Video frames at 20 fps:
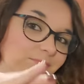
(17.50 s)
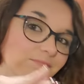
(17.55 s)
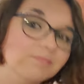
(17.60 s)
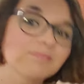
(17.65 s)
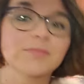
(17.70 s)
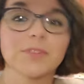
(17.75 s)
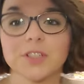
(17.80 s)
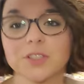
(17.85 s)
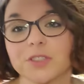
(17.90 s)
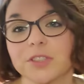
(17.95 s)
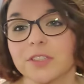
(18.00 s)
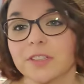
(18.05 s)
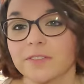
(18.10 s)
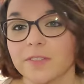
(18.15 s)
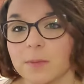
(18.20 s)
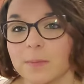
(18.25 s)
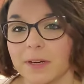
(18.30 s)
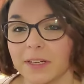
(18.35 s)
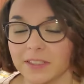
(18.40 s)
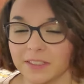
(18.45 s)
I'm not sure how I feel
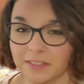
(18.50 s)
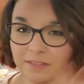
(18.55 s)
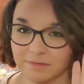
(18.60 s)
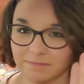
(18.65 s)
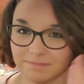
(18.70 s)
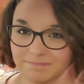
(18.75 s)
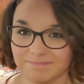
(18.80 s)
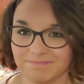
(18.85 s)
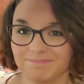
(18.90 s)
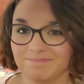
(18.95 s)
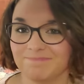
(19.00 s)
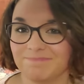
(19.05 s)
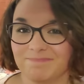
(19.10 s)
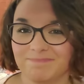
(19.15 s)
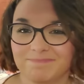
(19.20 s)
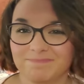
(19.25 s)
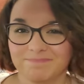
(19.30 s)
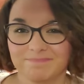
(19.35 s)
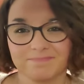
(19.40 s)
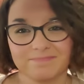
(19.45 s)
about it.
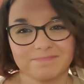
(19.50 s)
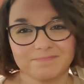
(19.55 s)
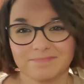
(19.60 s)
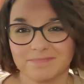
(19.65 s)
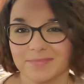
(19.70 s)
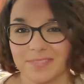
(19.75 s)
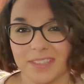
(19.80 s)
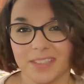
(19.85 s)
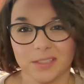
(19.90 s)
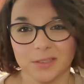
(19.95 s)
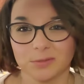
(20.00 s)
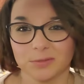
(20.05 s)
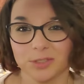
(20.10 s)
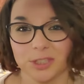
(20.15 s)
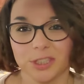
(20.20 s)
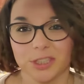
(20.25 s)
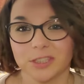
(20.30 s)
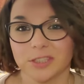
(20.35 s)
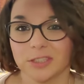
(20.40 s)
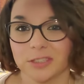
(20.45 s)
I don't
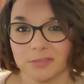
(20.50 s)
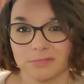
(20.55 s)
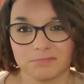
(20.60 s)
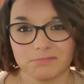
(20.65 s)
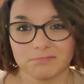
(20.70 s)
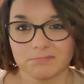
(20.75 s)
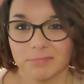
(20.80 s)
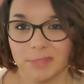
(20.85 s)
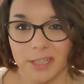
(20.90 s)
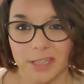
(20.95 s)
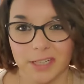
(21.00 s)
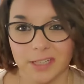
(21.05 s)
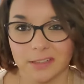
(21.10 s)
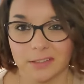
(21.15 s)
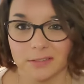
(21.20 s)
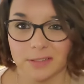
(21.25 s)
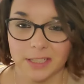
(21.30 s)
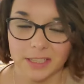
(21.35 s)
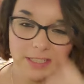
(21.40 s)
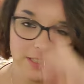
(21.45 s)
judge my hair
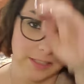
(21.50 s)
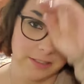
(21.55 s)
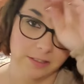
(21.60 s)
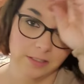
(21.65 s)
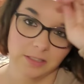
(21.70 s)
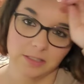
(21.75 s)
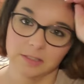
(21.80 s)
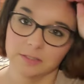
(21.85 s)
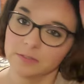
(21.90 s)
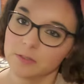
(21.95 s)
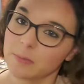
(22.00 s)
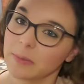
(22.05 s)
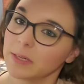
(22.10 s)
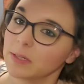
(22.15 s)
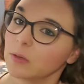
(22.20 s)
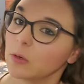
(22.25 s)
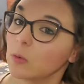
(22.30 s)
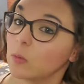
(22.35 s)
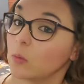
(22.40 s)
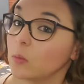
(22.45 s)
when I get haircuts for
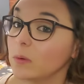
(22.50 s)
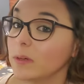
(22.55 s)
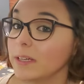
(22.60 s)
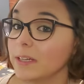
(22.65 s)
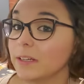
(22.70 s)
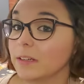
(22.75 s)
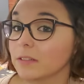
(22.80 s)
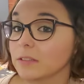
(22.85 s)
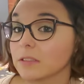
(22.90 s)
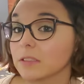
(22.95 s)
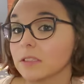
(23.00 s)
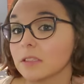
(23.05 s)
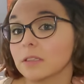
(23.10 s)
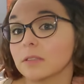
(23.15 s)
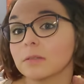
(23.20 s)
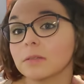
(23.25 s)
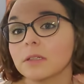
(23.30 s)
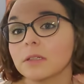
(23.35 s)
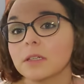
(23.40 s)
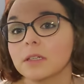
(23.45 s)
about a week or so.